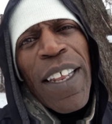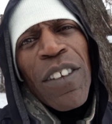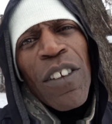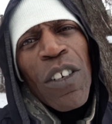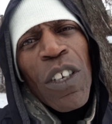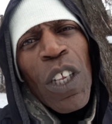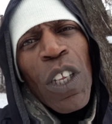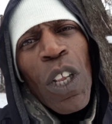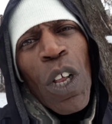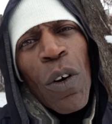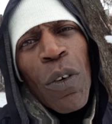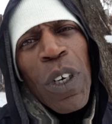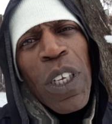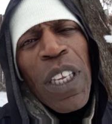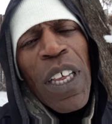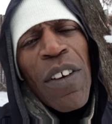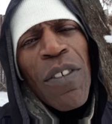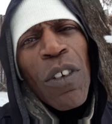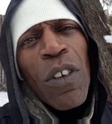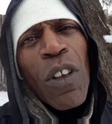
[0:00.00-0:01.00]
on a lower
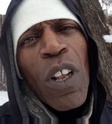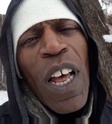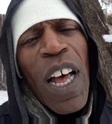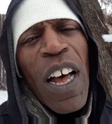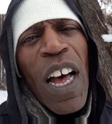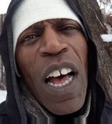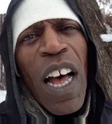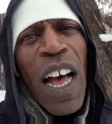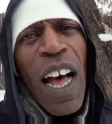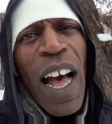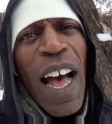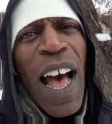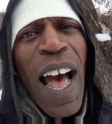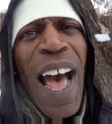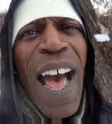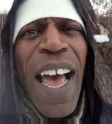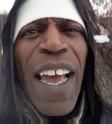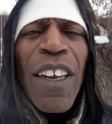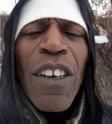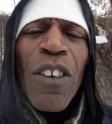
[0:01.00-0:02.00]
level. A
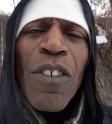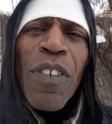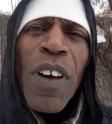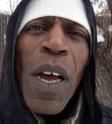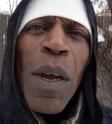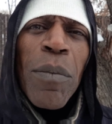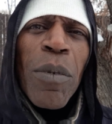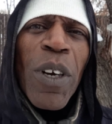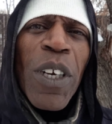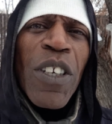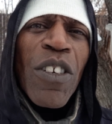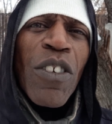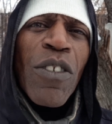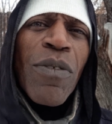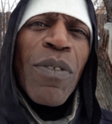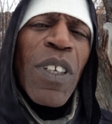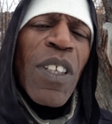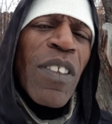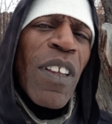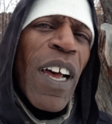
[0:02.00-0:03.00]
higher vibration
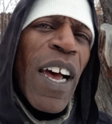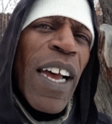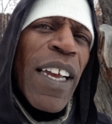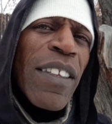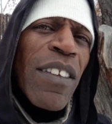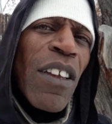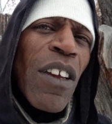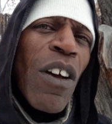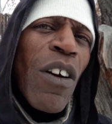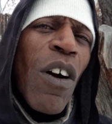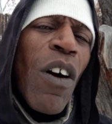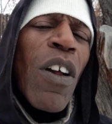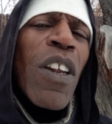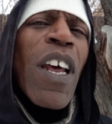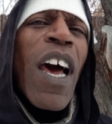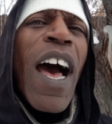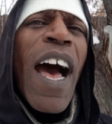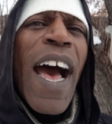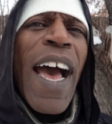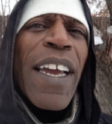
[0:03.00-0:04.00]
resides on a
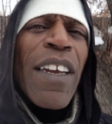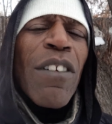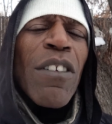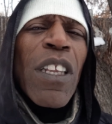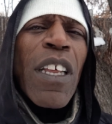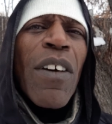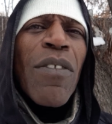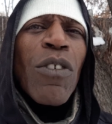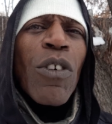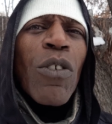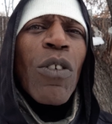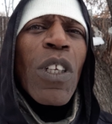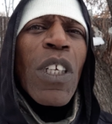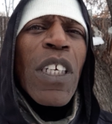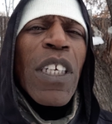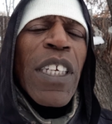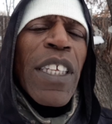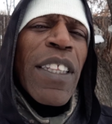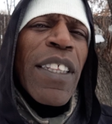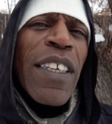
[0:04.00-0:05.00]
higher level.
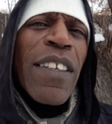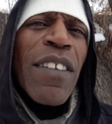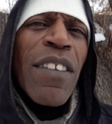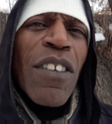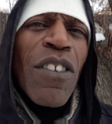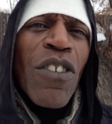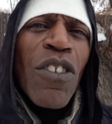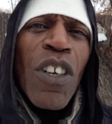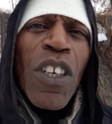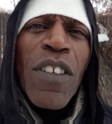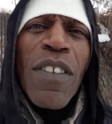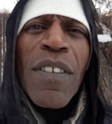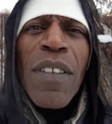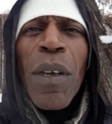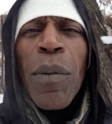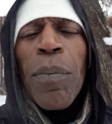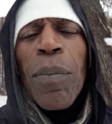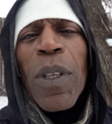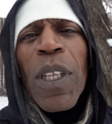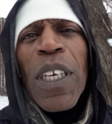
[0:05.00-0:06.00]
This is just
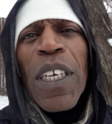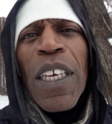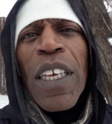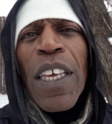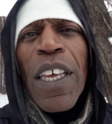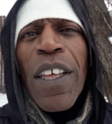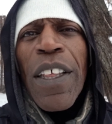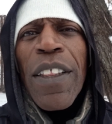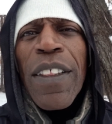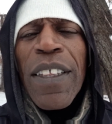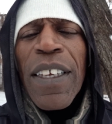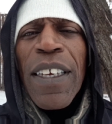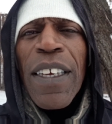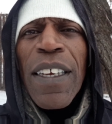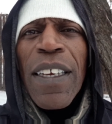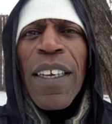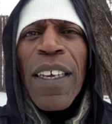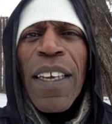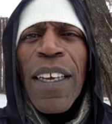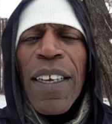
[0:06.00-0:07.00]
simply
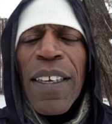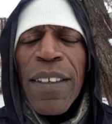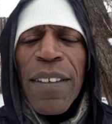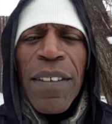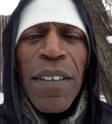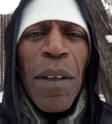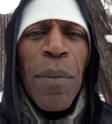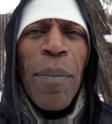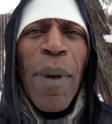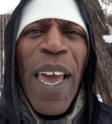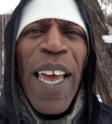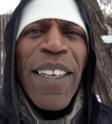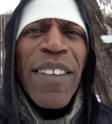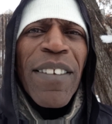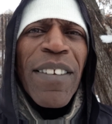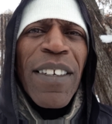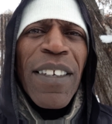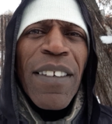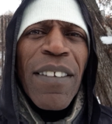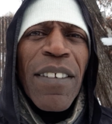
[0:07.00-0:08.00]
the
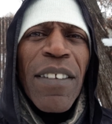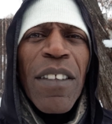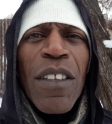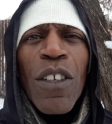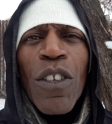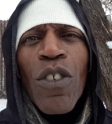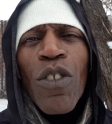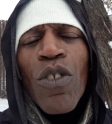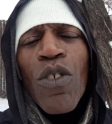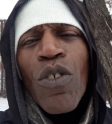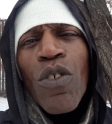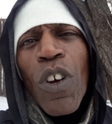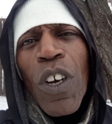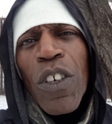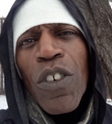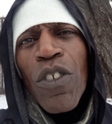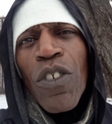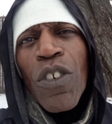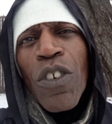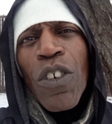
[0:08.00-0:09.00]
semantics, the
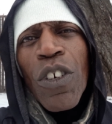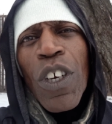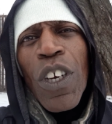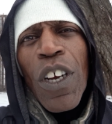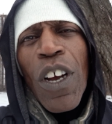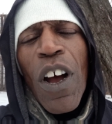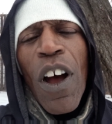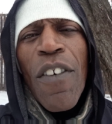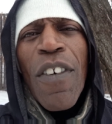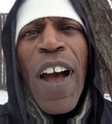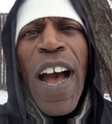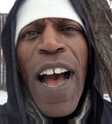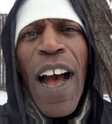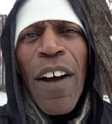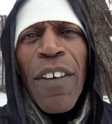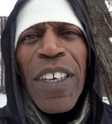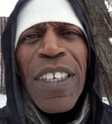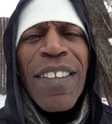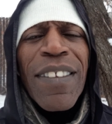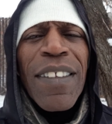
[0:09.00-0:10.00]
structure of
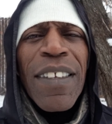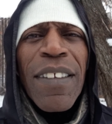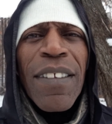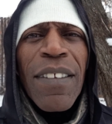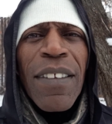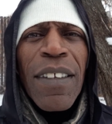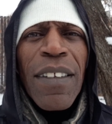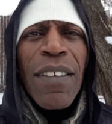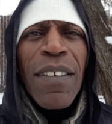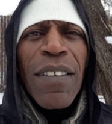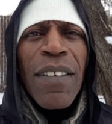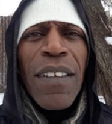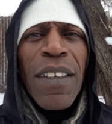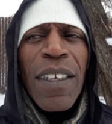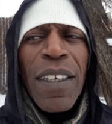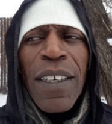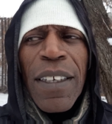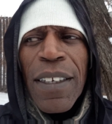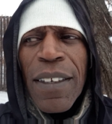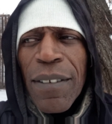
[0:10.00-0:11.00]
how existence
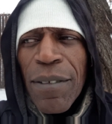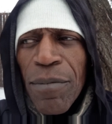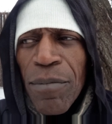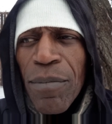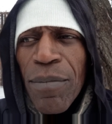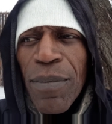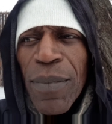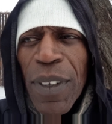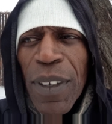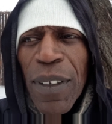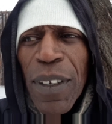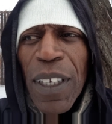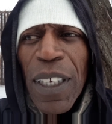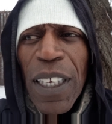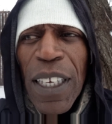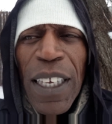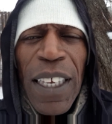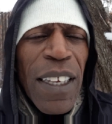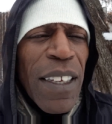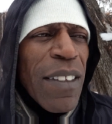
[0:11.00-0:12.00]

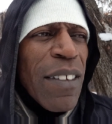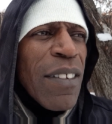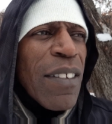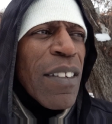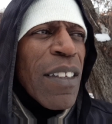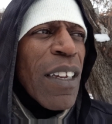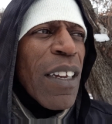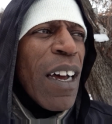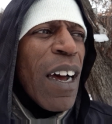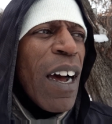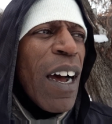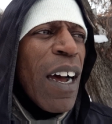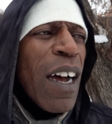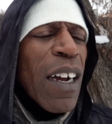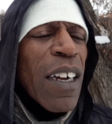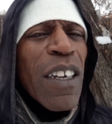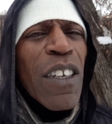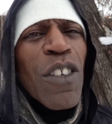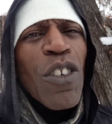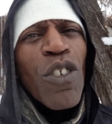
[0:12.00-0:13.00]
is
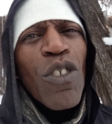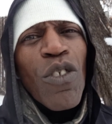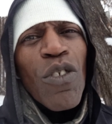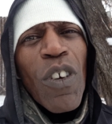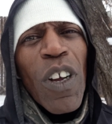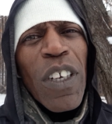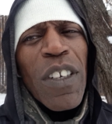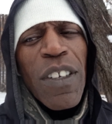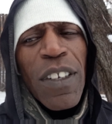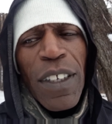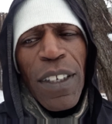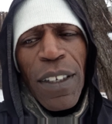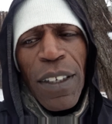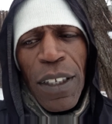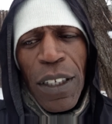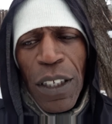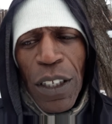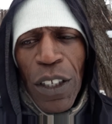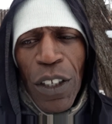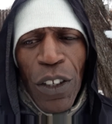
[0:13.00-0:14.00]
constructed.
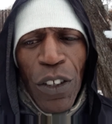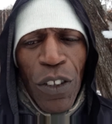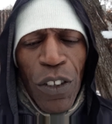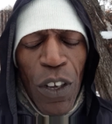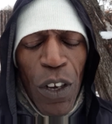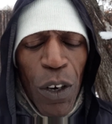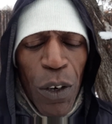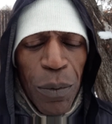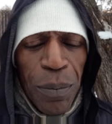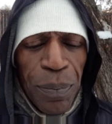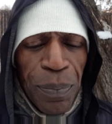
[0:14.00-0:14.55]
So,